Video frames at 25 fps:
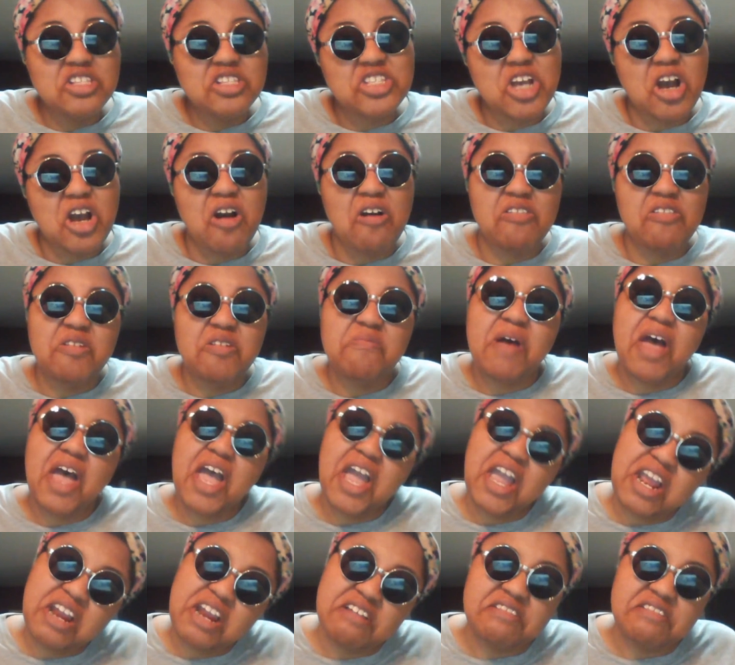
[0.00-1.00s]
To all them
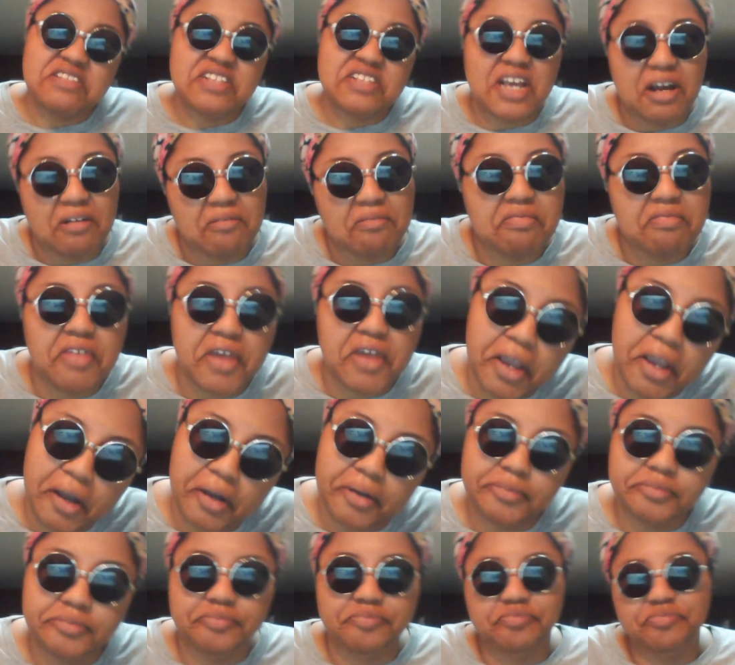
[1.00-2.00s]
haters out
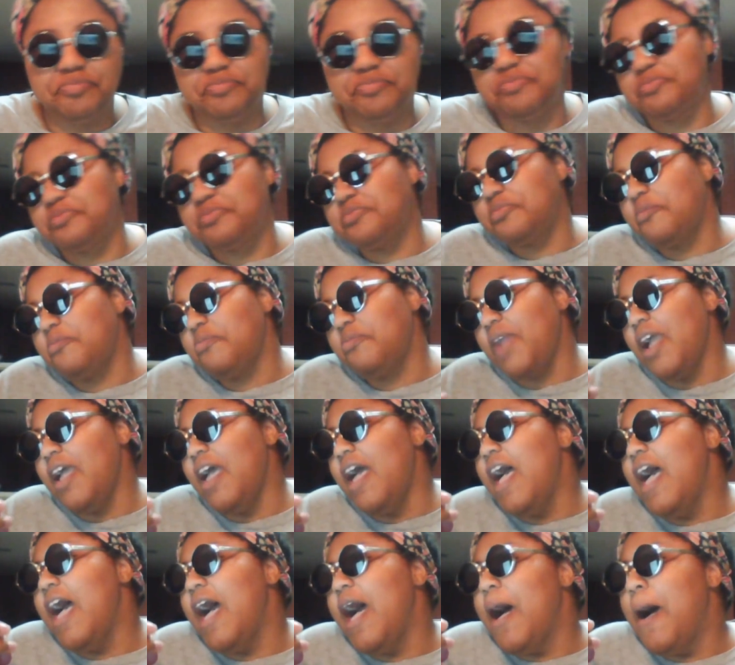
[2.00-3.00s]
there.
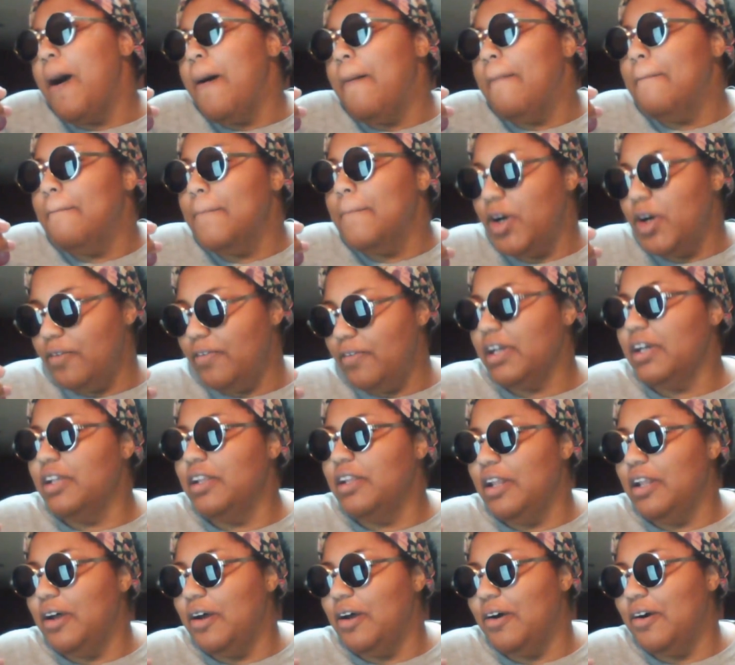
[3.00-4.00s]
Moving
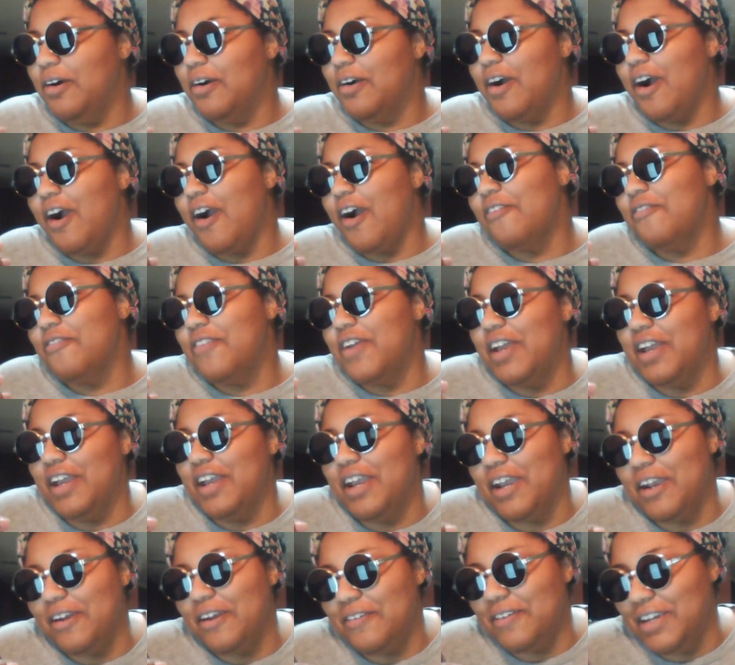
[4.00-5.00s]
along are
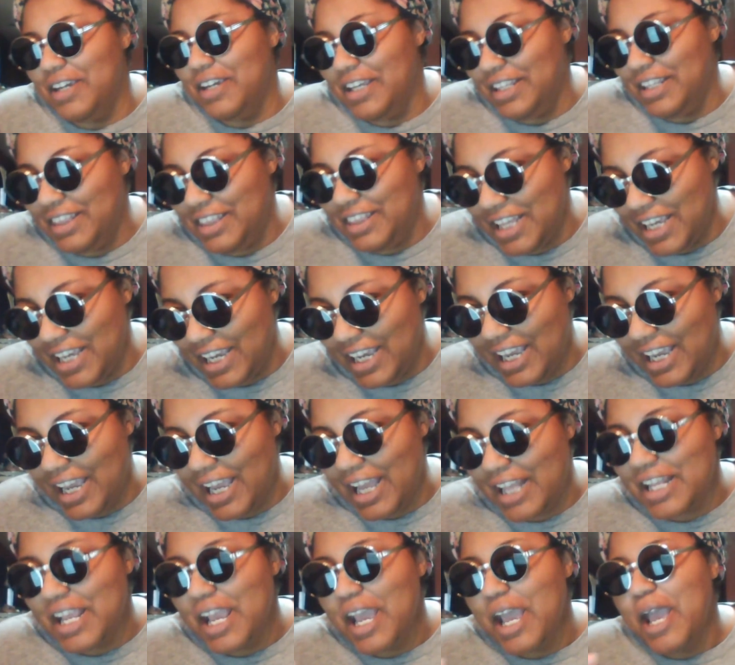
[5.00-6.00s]
very
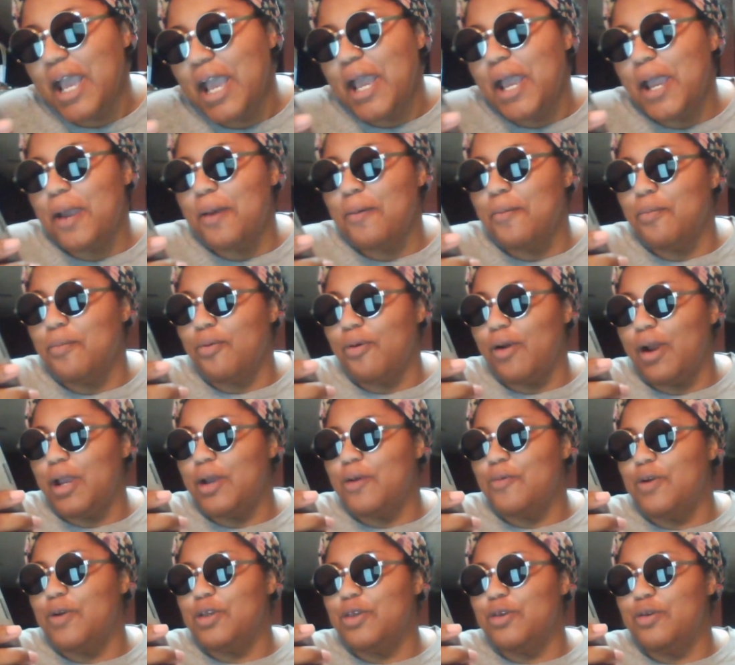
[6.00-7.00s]
thin and
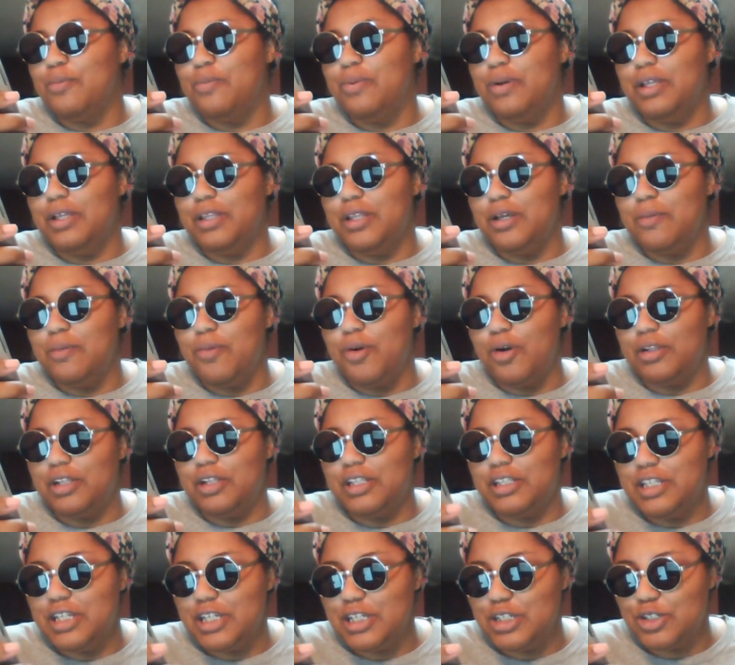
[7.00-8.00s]
break when you put them on
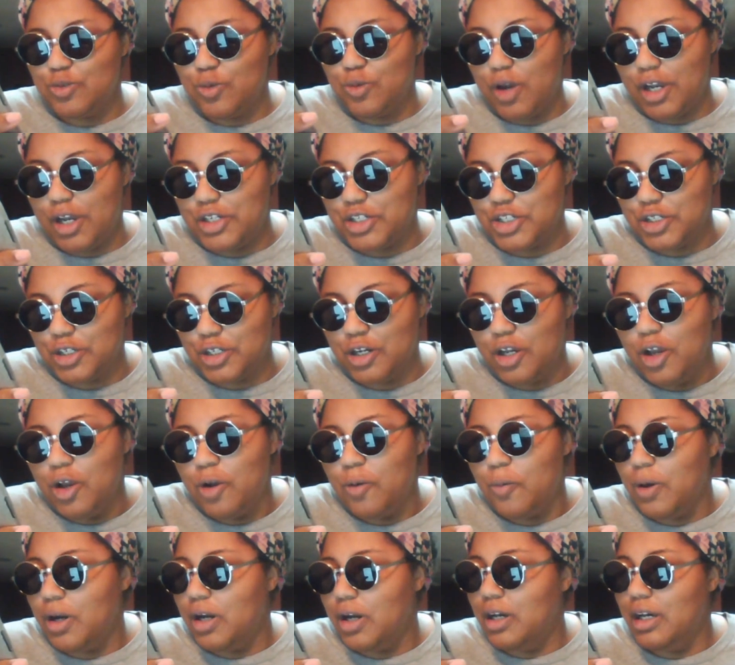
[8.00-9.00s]
the dishwasher.
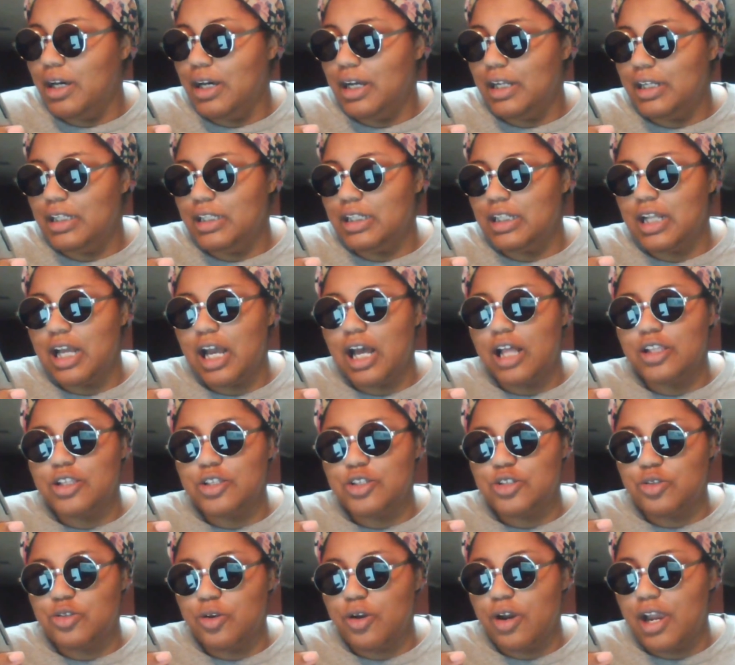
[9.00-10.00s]
Well, honey, the dollar
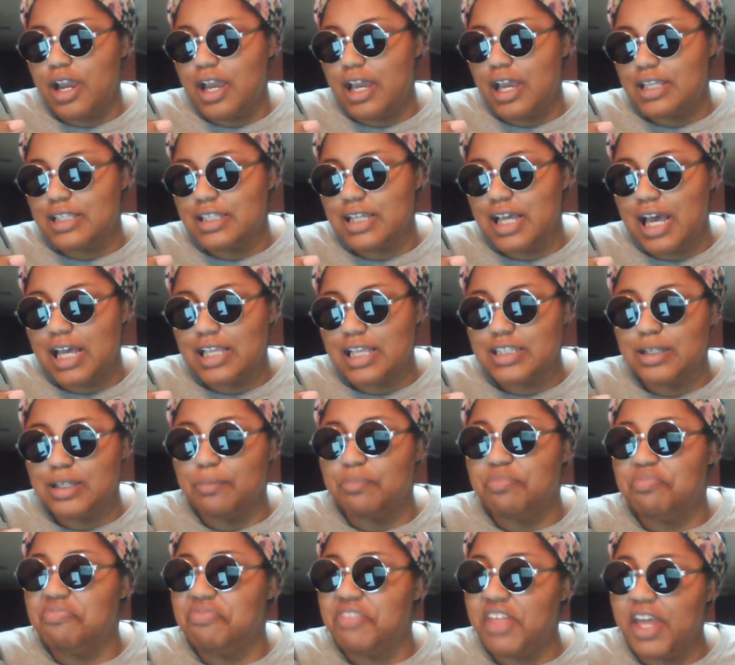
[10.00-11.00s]
store has got
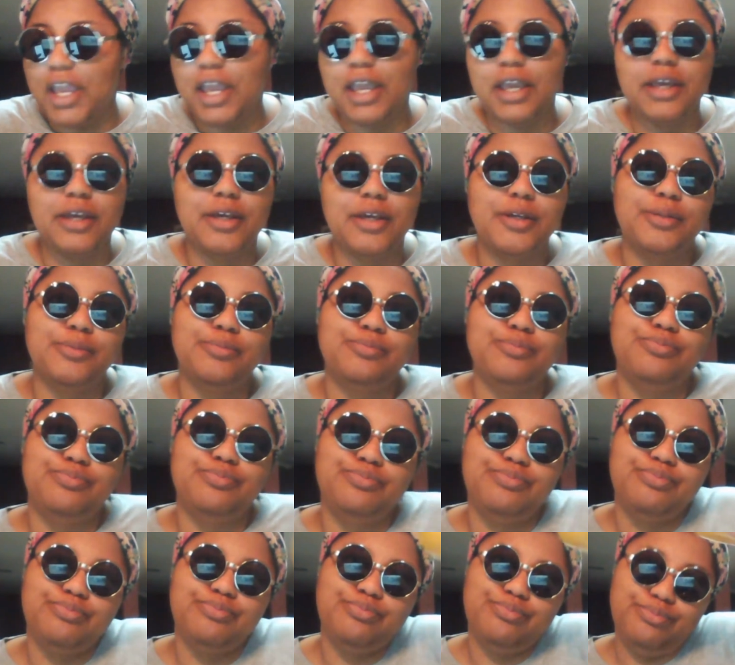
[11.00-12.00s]
some thick
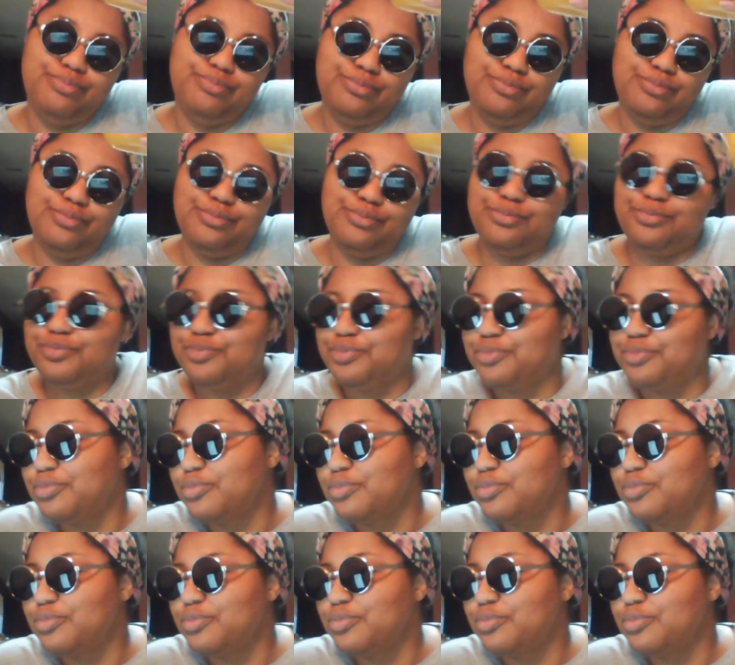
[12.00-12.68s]
mm,